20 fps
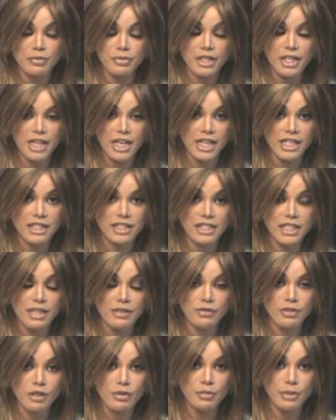that I had
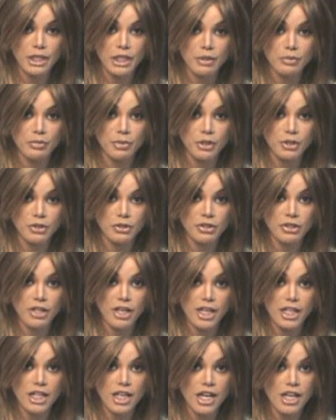saved on my computer.
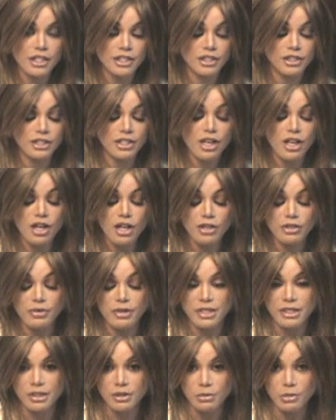I lost all the
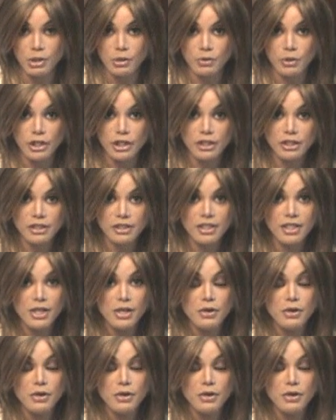rest of my work,